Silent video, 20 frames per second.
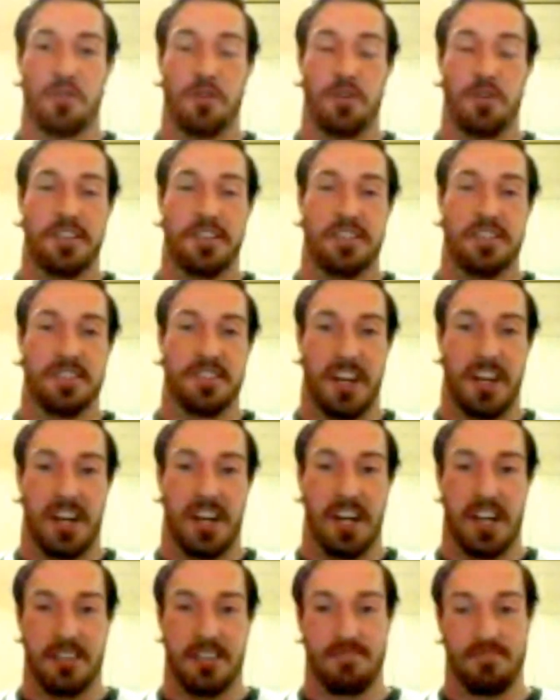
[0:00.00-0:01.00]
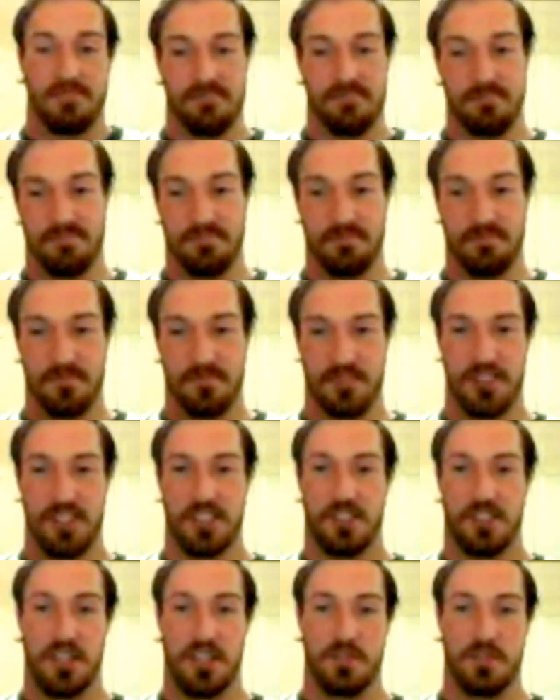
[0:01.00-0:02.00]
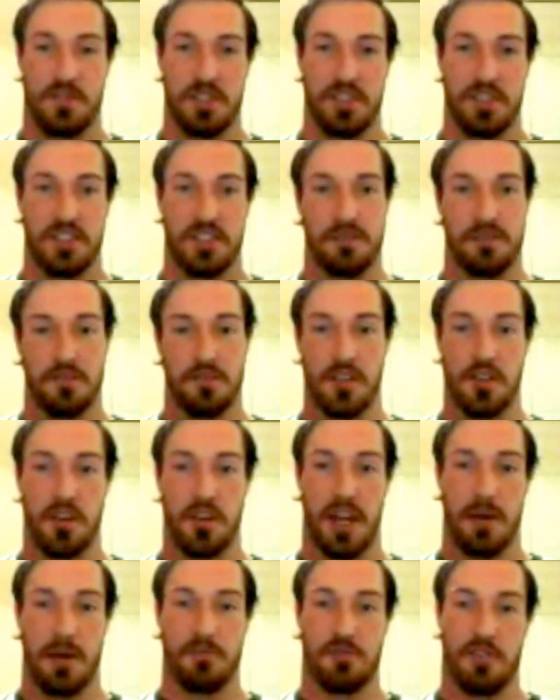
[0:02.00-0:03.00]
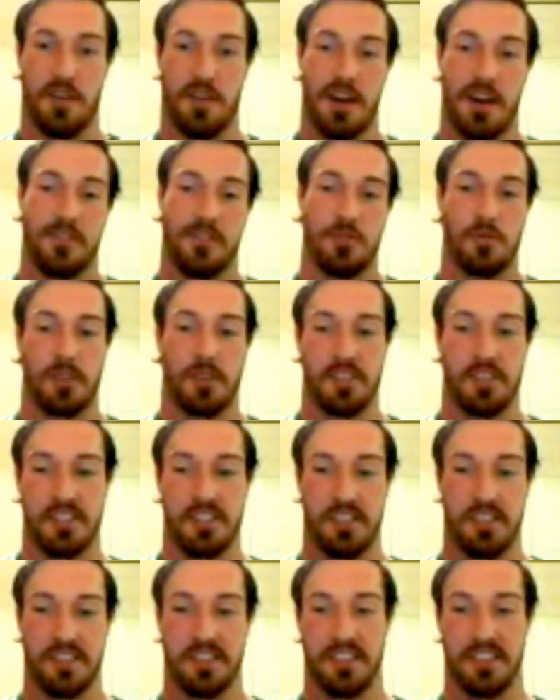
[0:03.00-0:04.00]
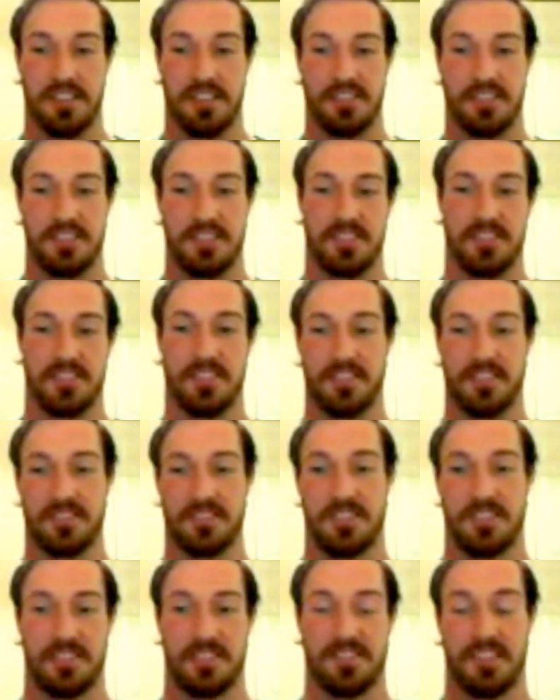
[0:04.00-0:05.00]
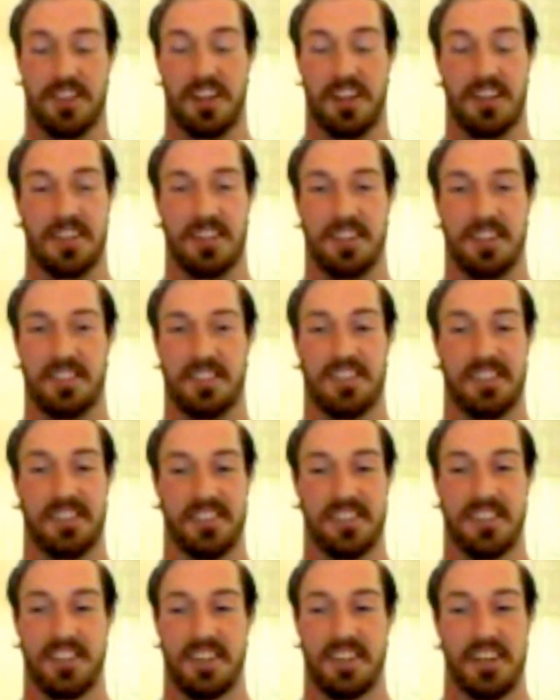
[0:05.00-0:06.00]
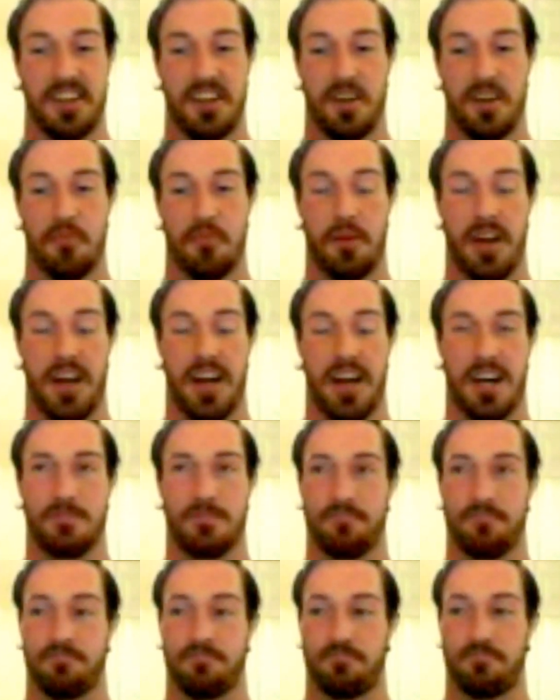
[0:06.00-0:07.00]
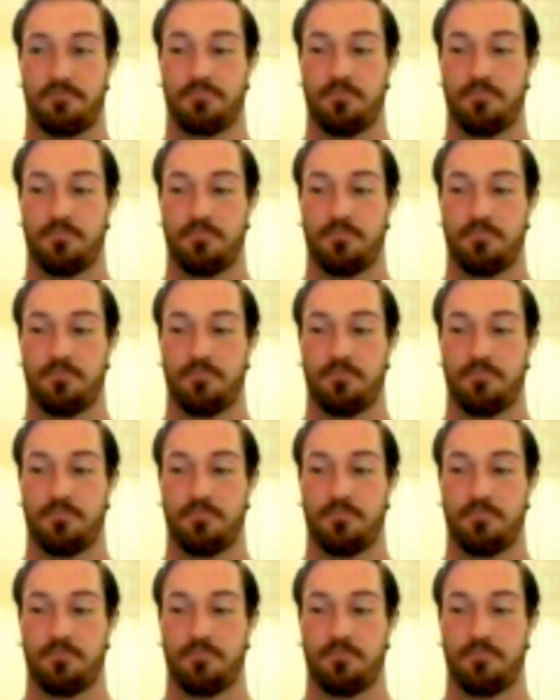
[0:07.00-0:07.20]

yeah, now you've ruined uh, the twenty fifteen video games for everyone, and, and I don't know. But um,